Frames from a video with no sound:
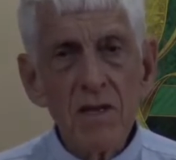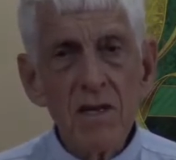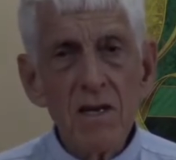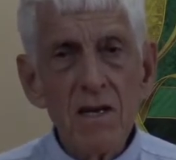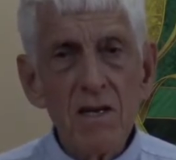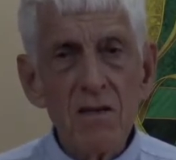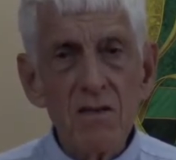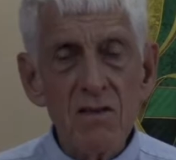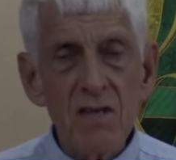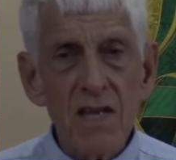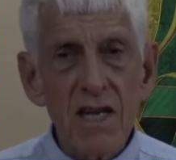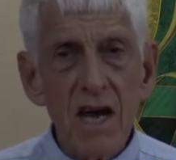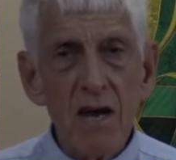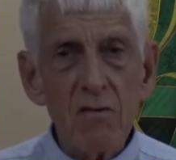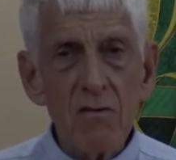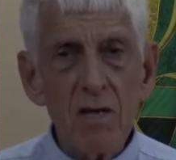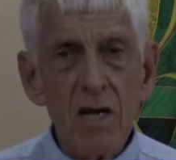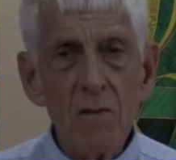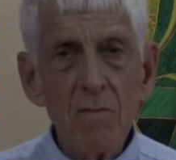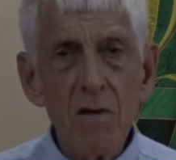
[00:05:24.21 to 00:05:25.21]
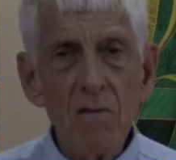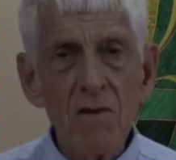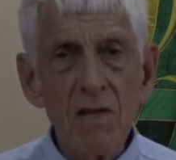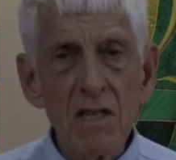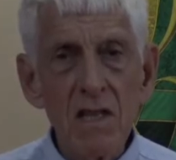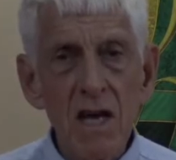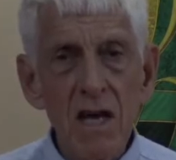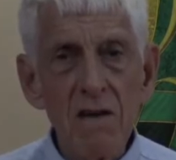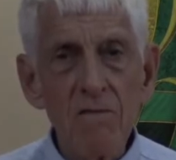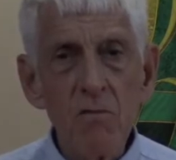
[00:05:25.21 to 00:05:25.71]
It is the outcome of a
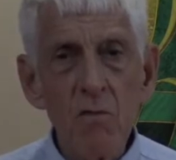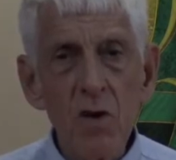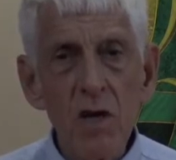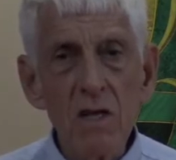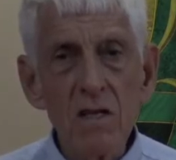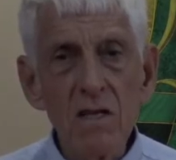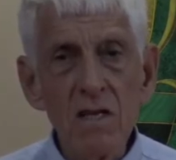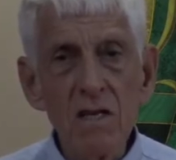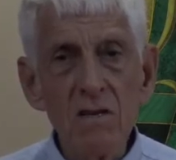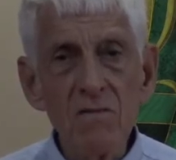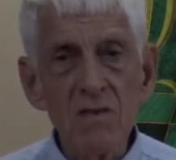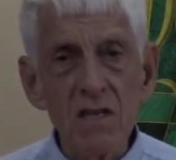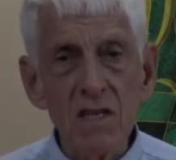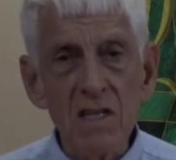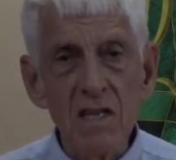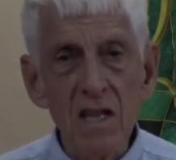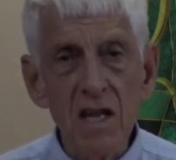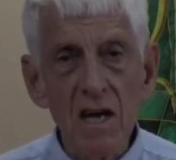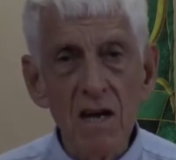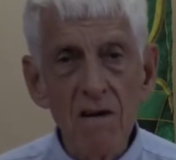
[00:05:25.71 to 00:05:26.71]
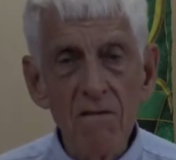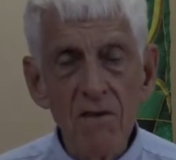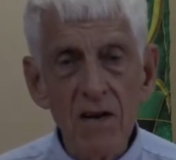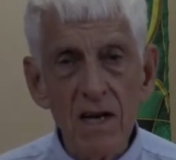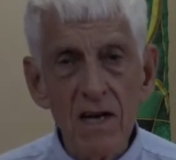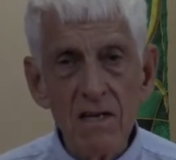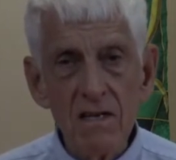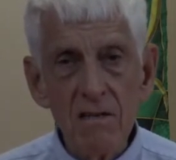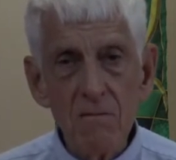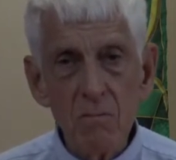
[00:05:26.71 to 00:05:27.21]
life well lived in love
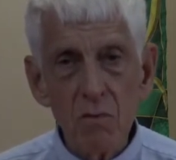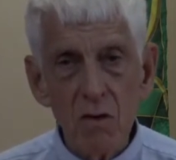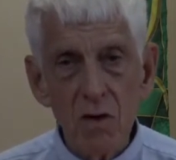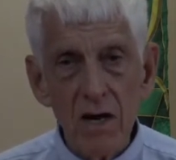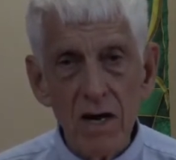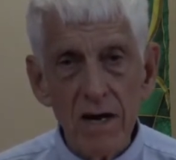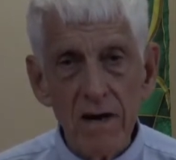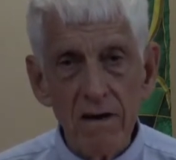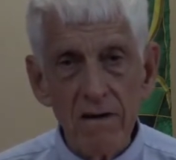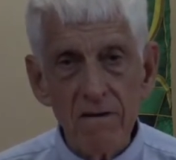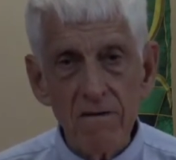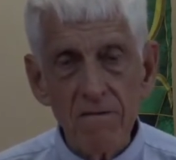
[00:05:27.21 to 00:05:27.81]
and in prayer.